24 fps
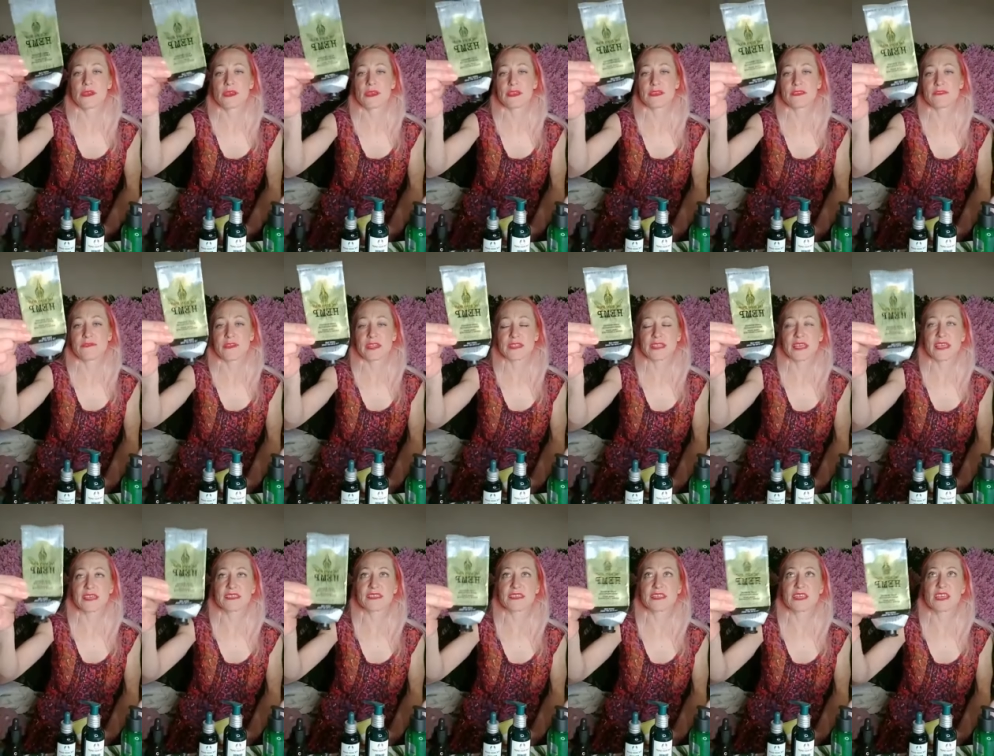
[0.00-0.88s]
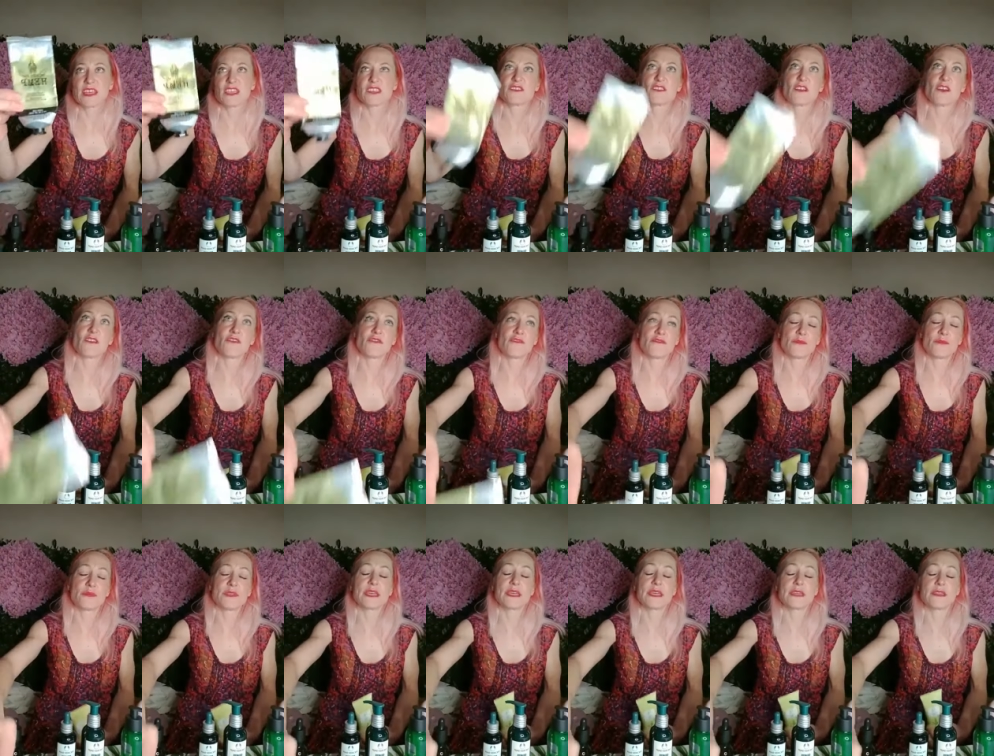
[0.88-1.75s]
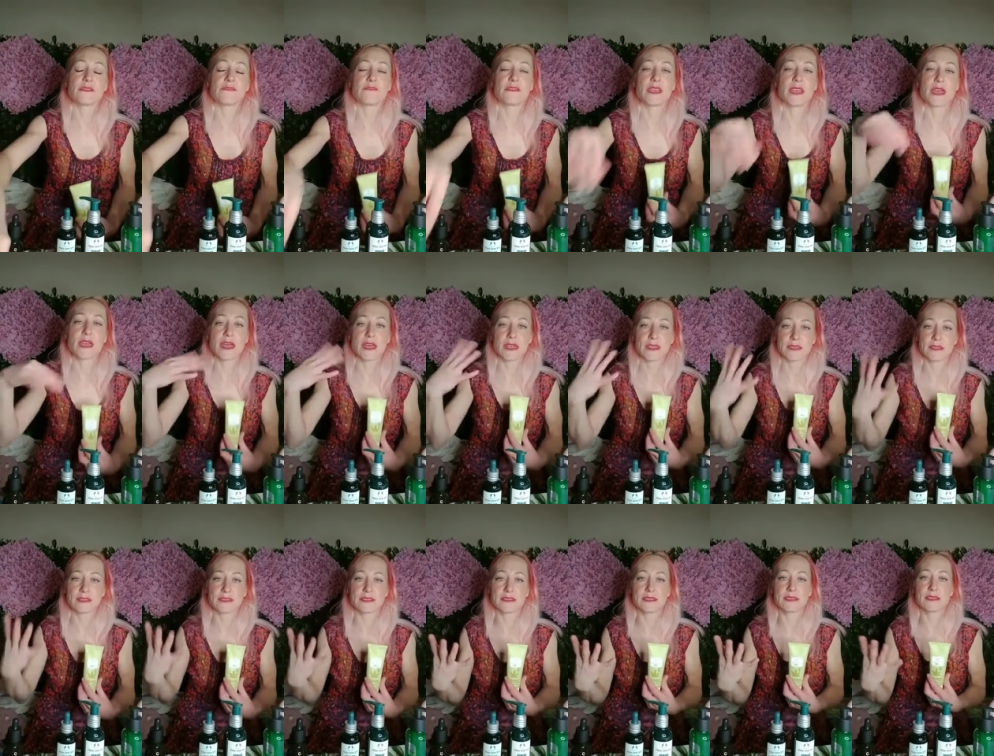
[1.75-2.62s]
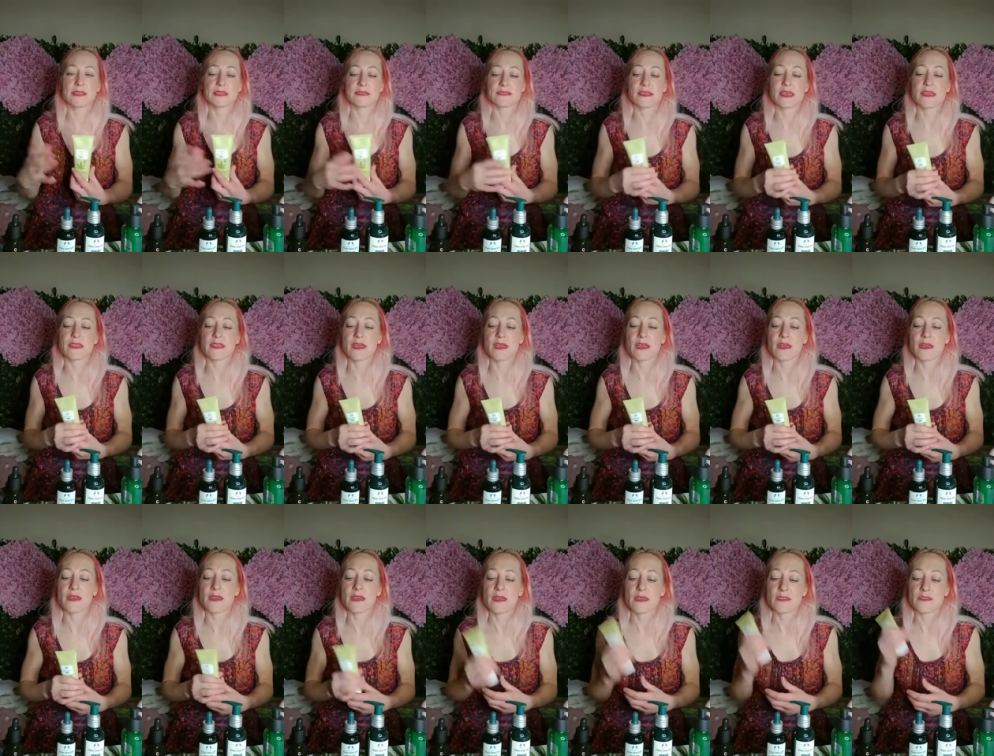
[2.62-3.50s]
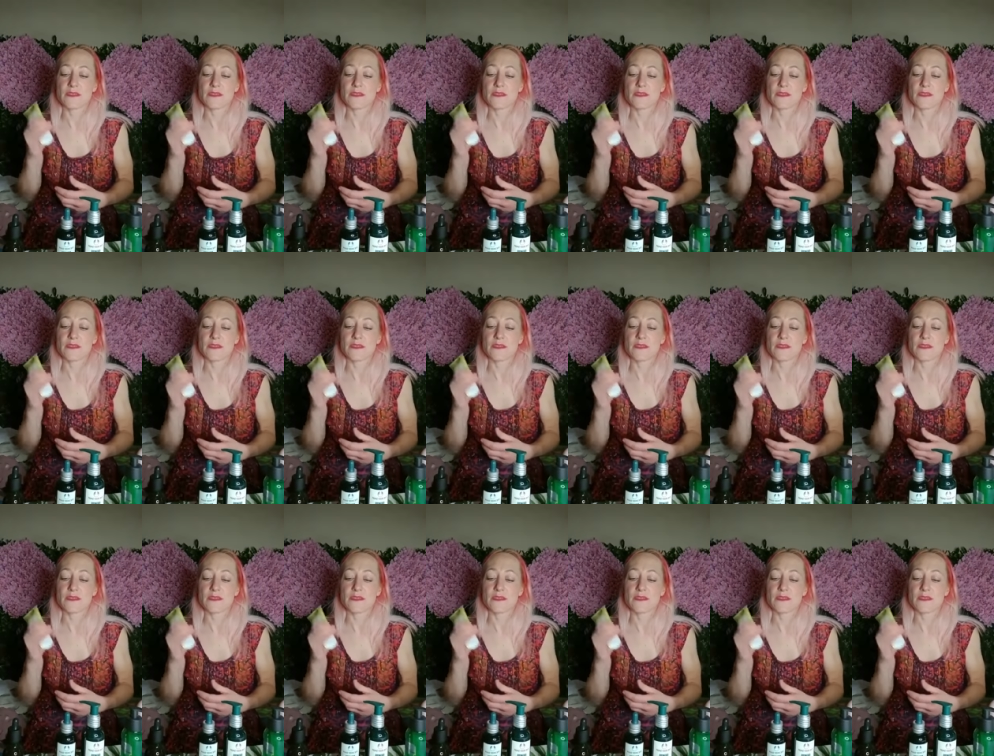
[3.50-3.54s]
is fantastic, sort of particularly for your hands and things like that.